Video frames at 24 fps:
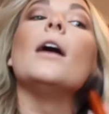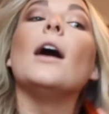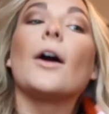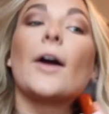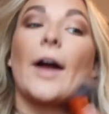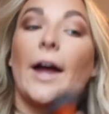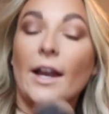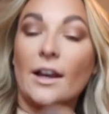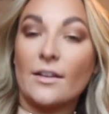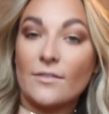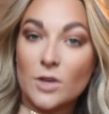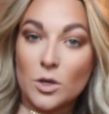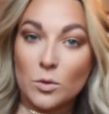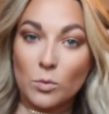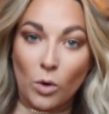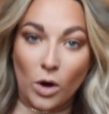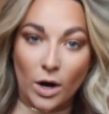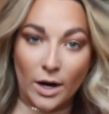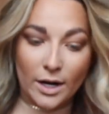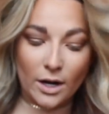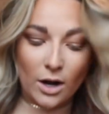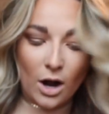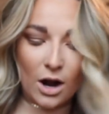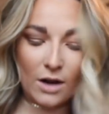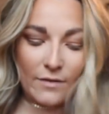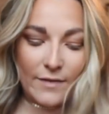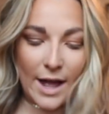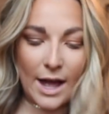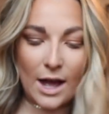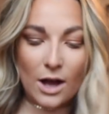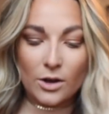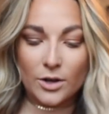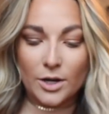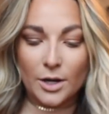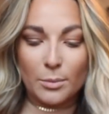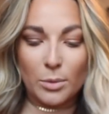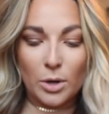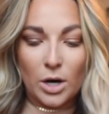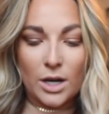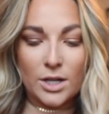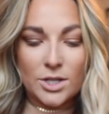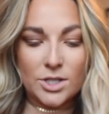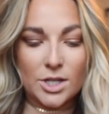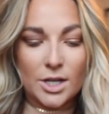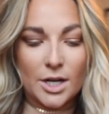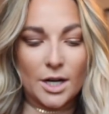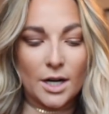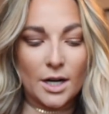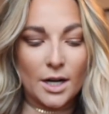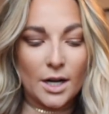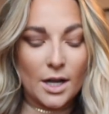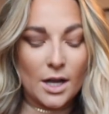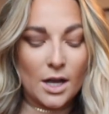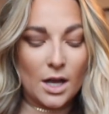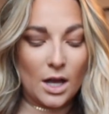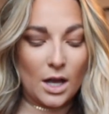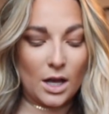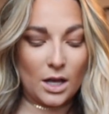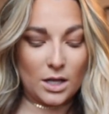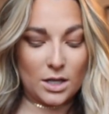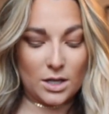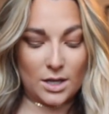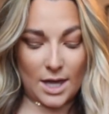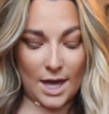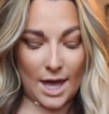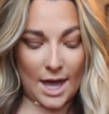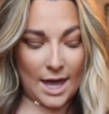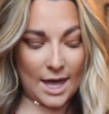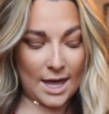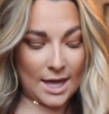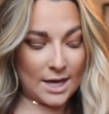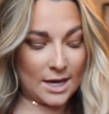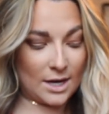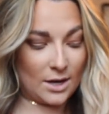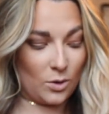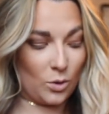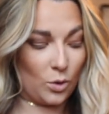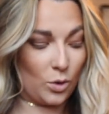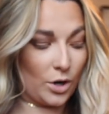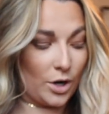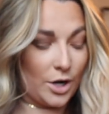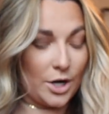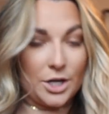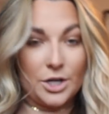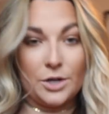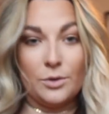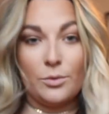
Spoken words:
Okay, and if you want to carve out your bronzer, you can, or